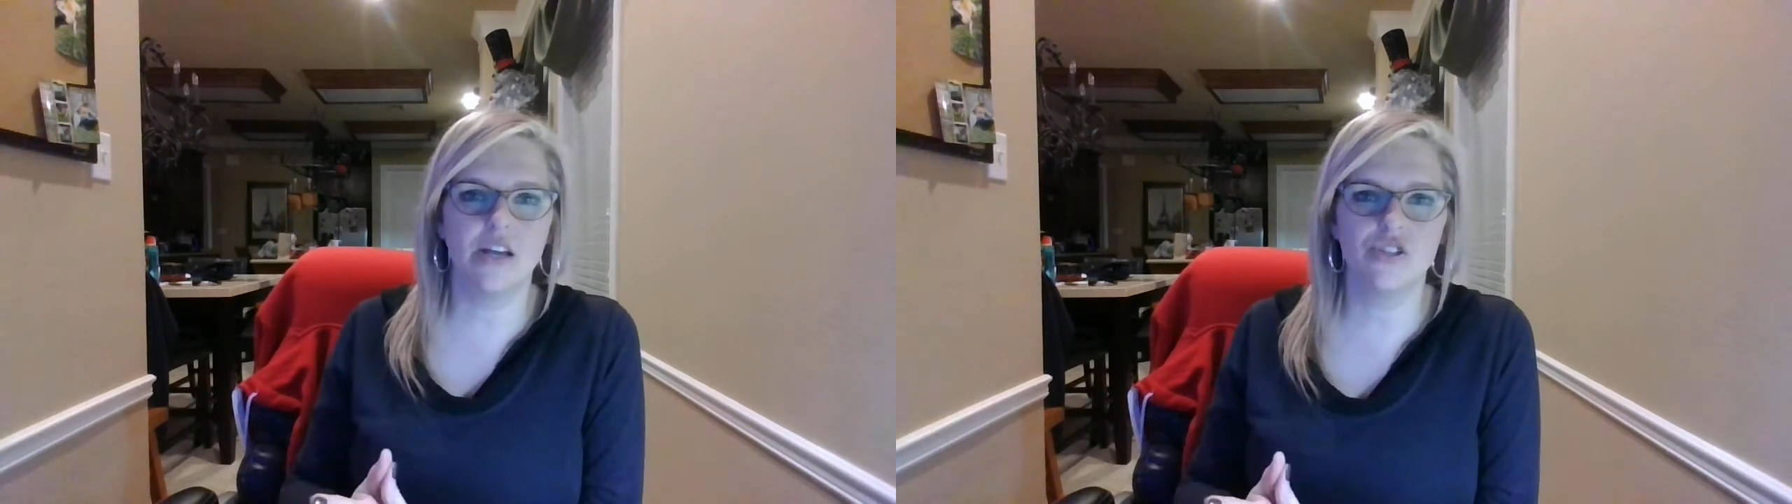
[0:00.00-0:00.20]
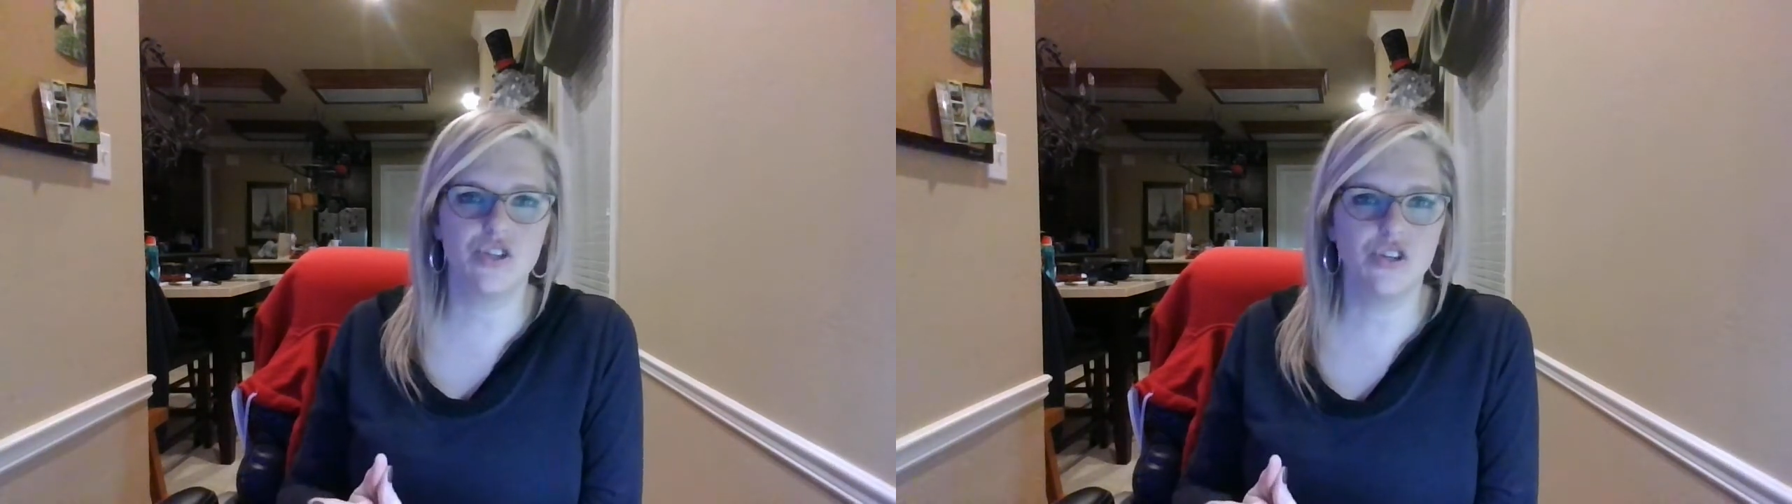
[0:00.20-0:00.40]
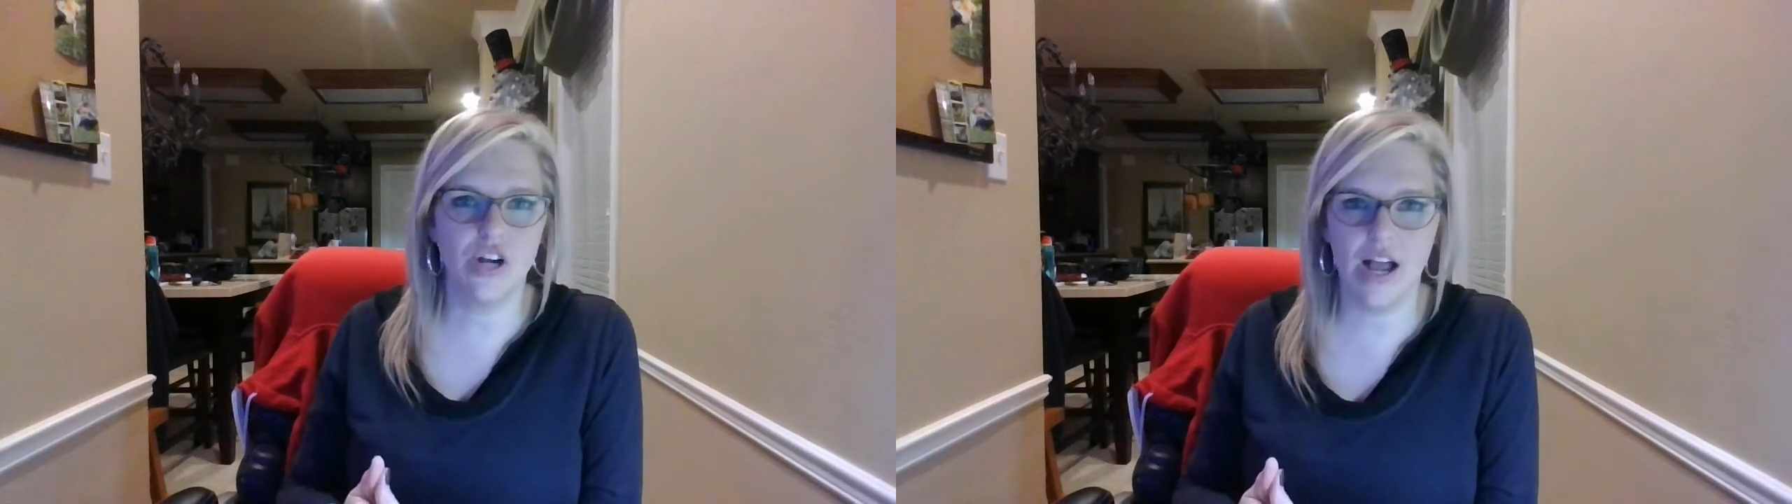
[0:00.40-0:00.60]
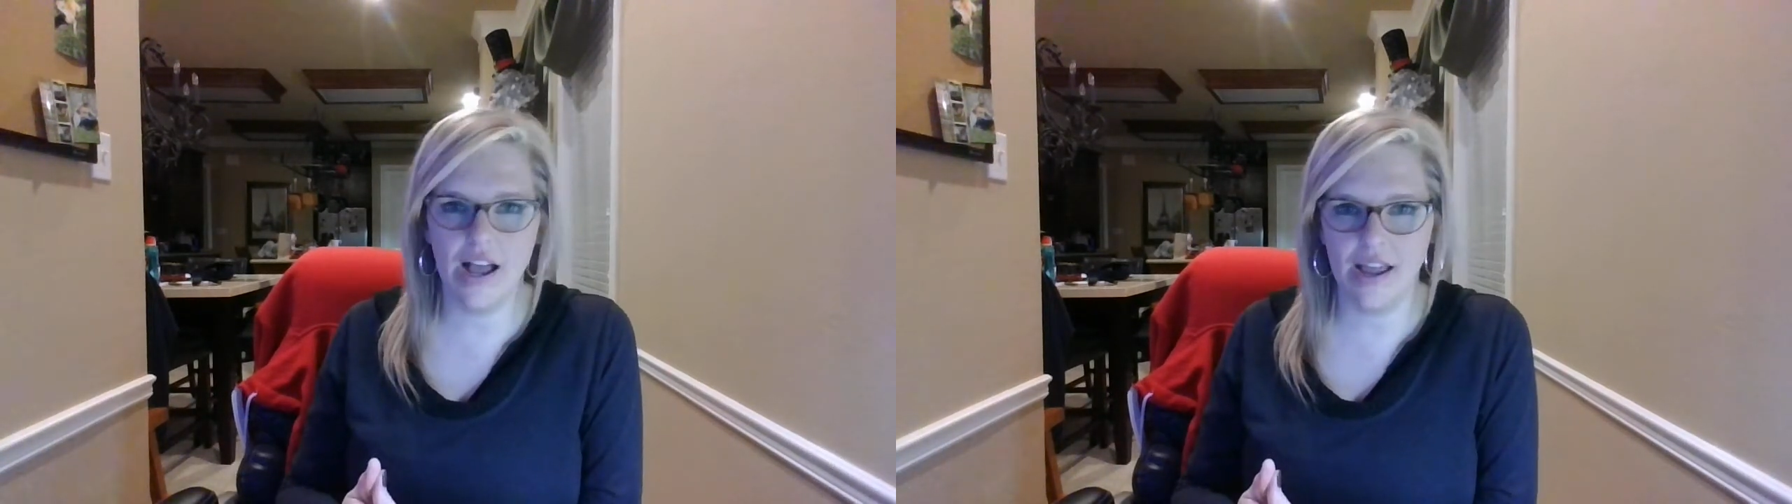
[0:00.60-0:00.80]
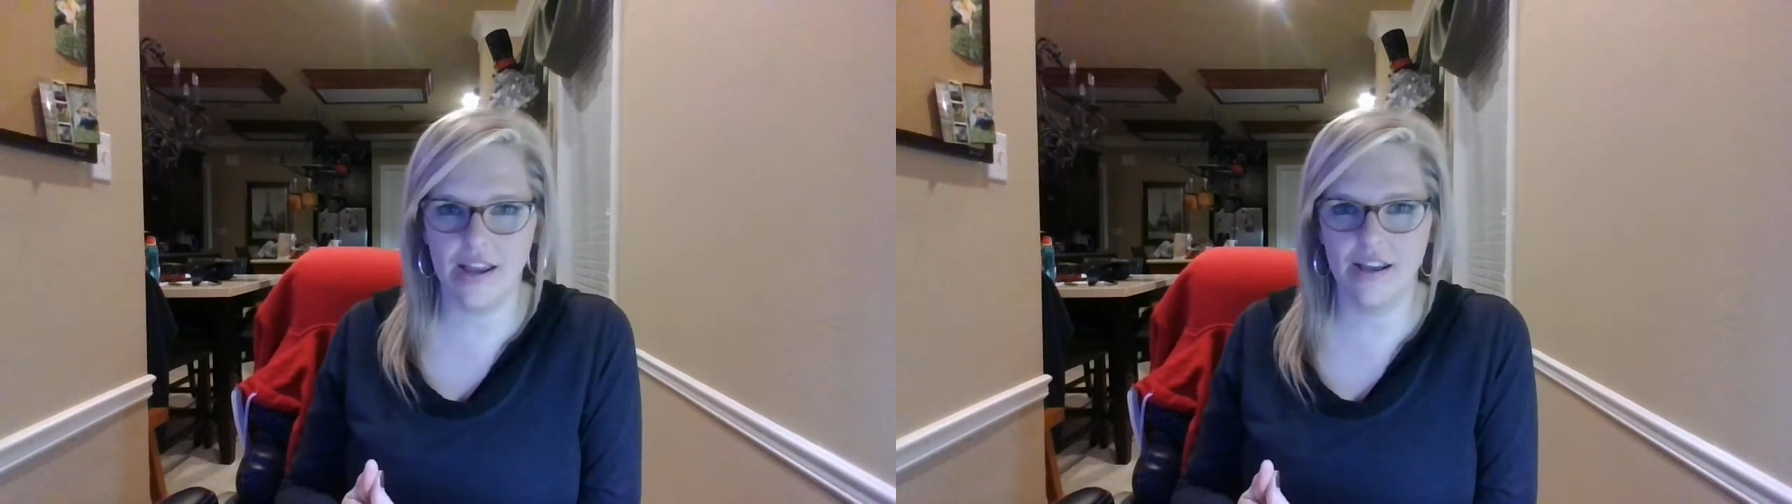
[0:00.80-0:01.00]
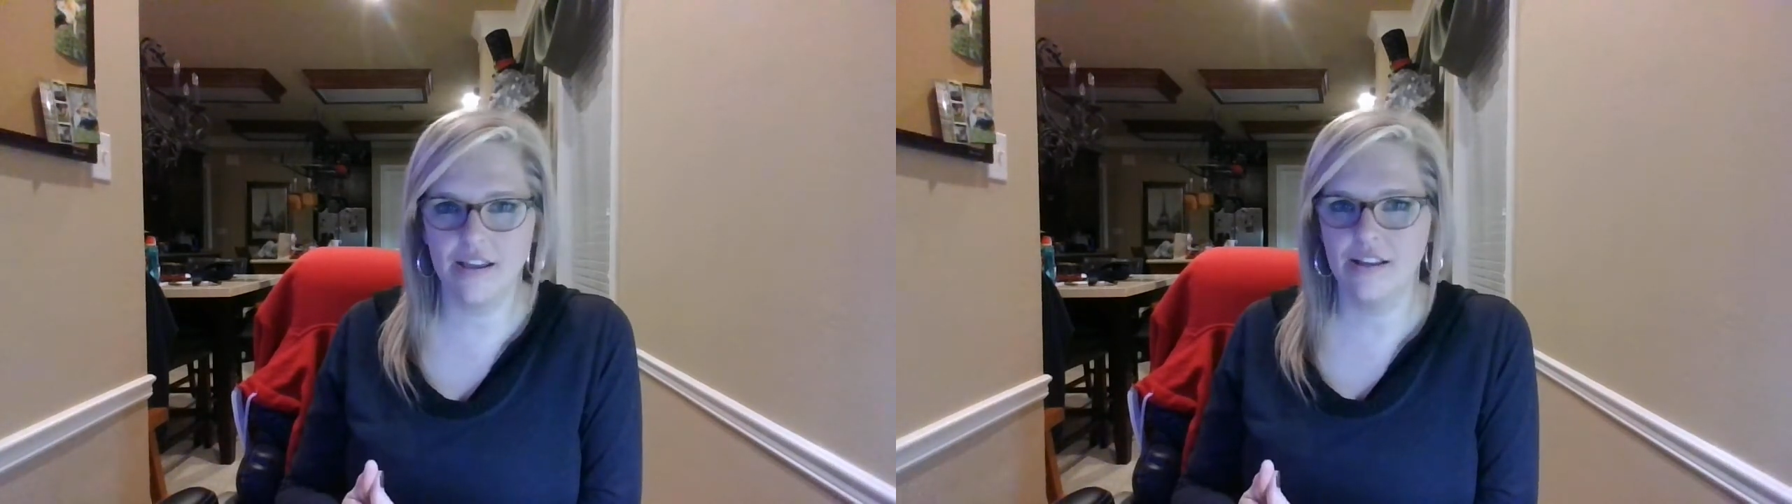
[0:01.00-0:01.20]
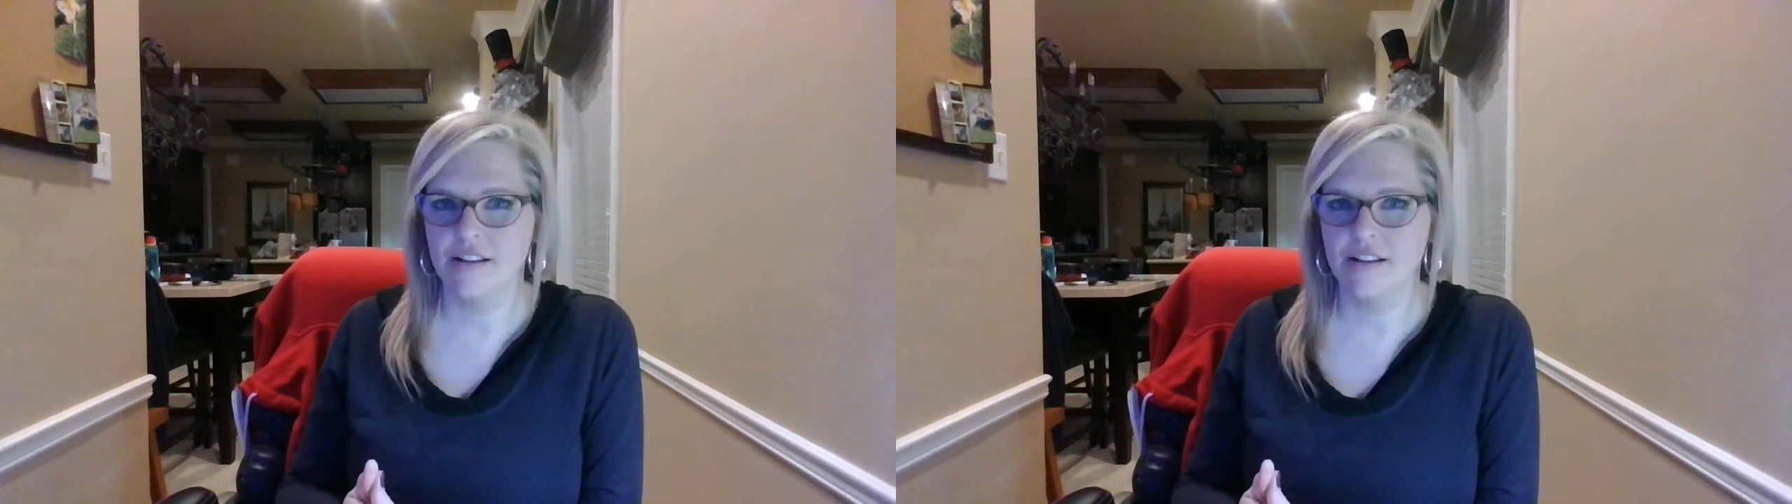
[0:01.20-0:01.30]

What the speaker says: a junior high